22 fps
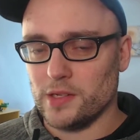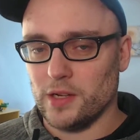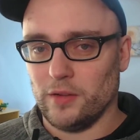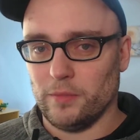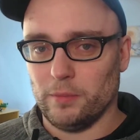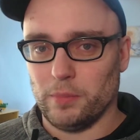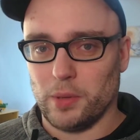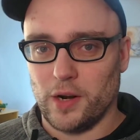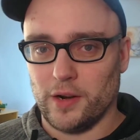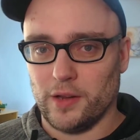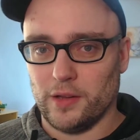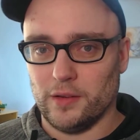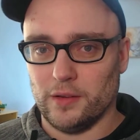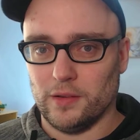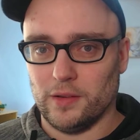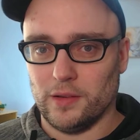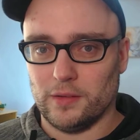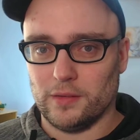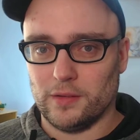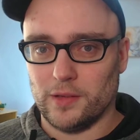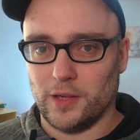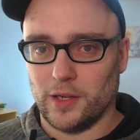brought in
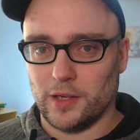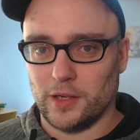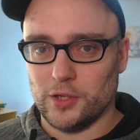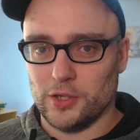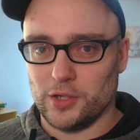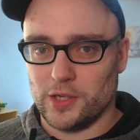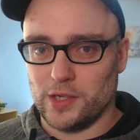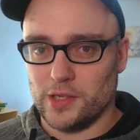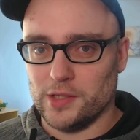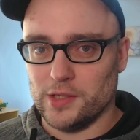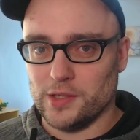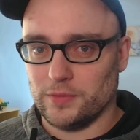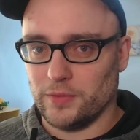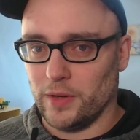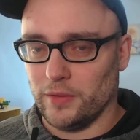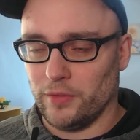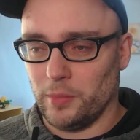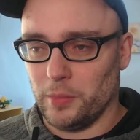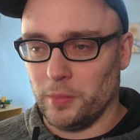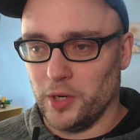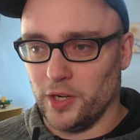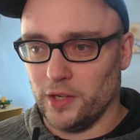like cookies for
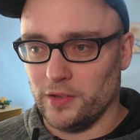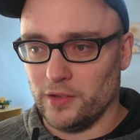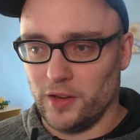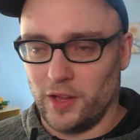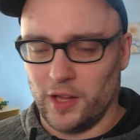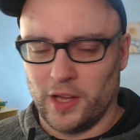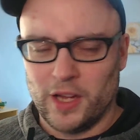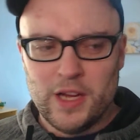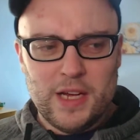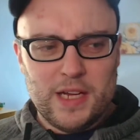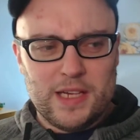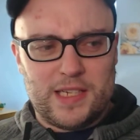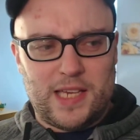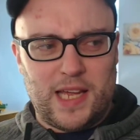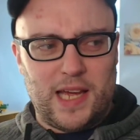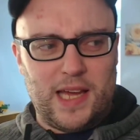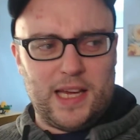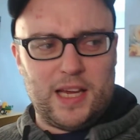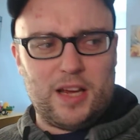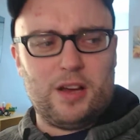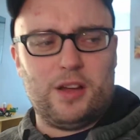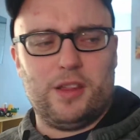everybody, and they're like,
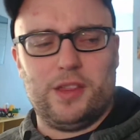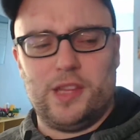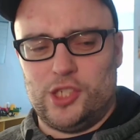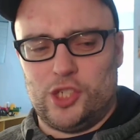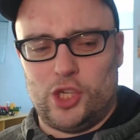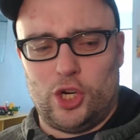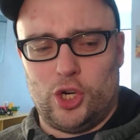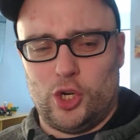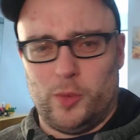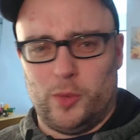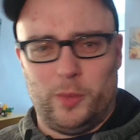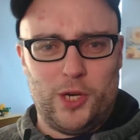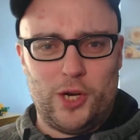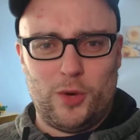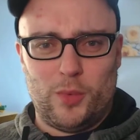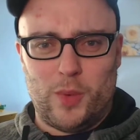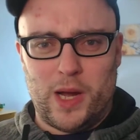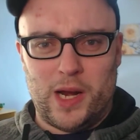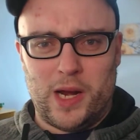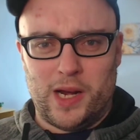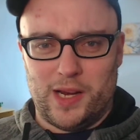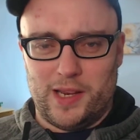take all these home, we don't
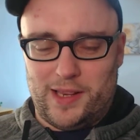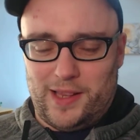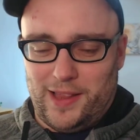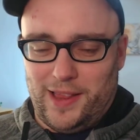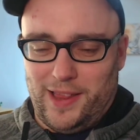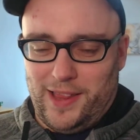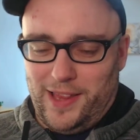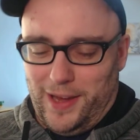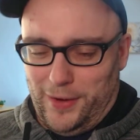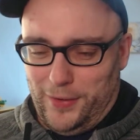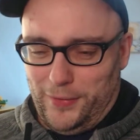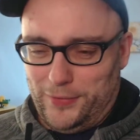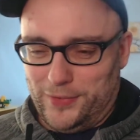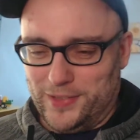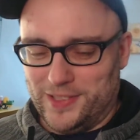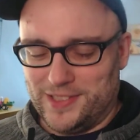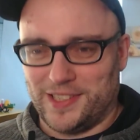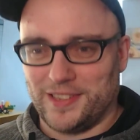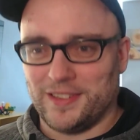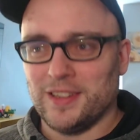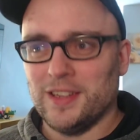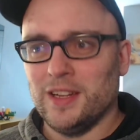want any
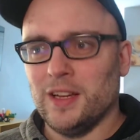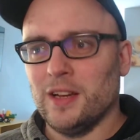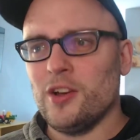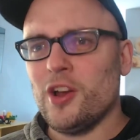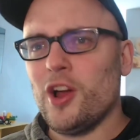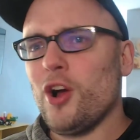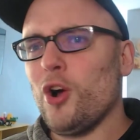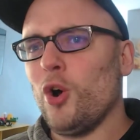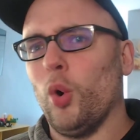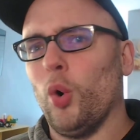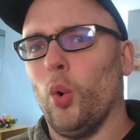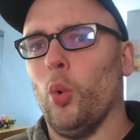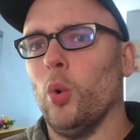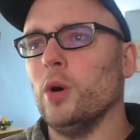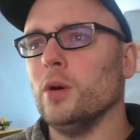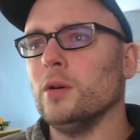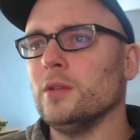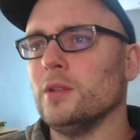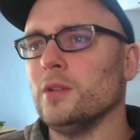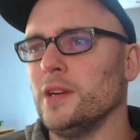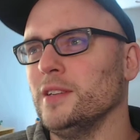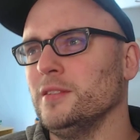left. No,
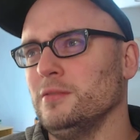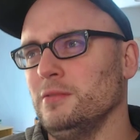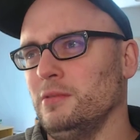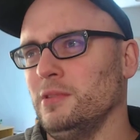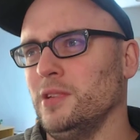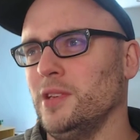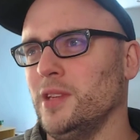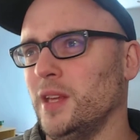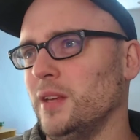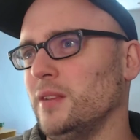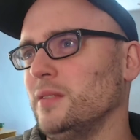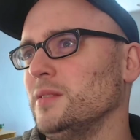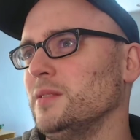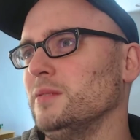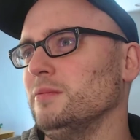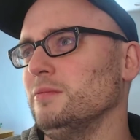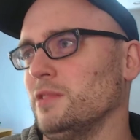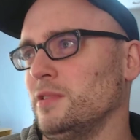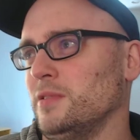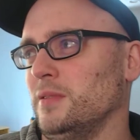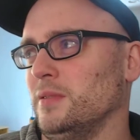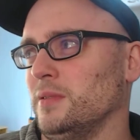I can't have
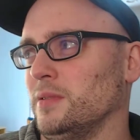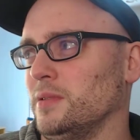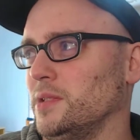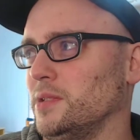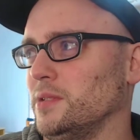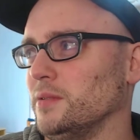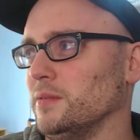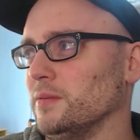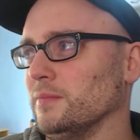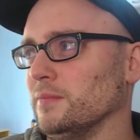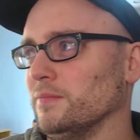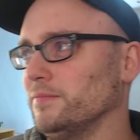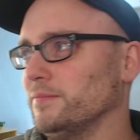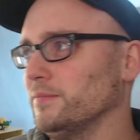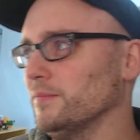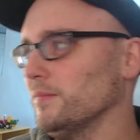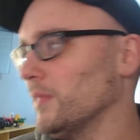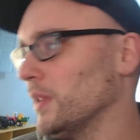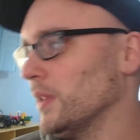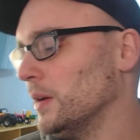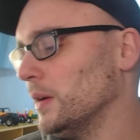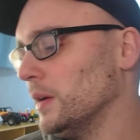a cookie.
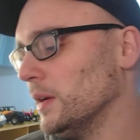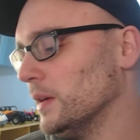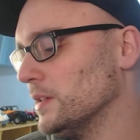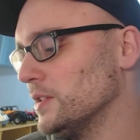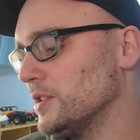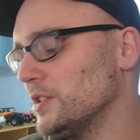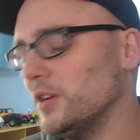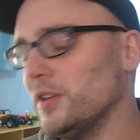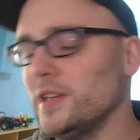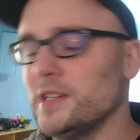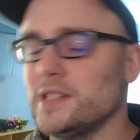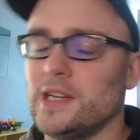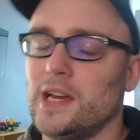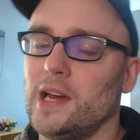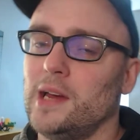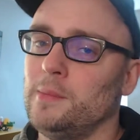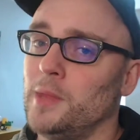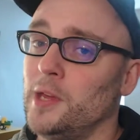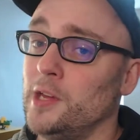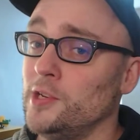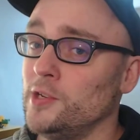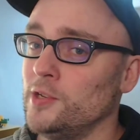It's the only time
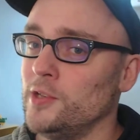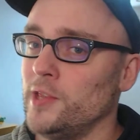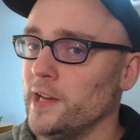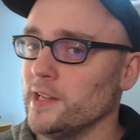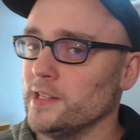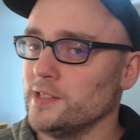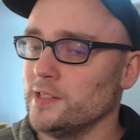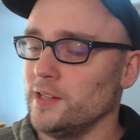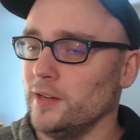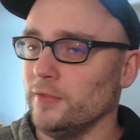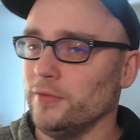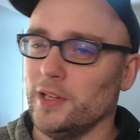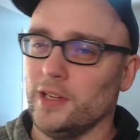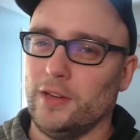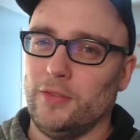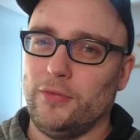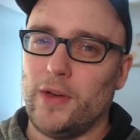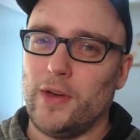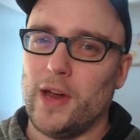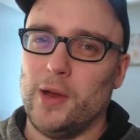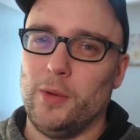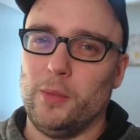they do that stuff. Like
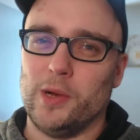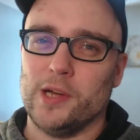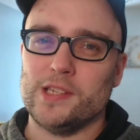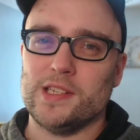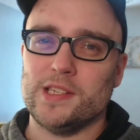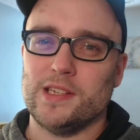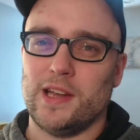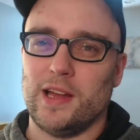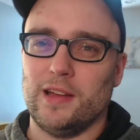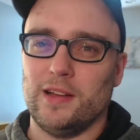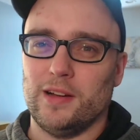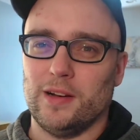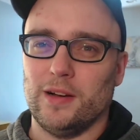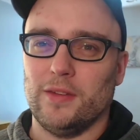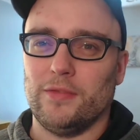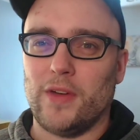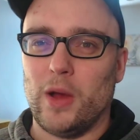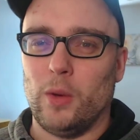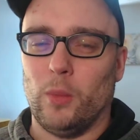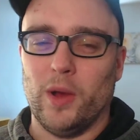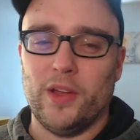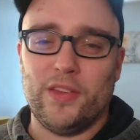if I wasn't
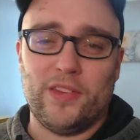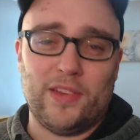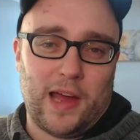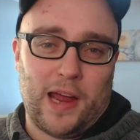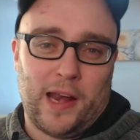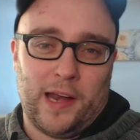on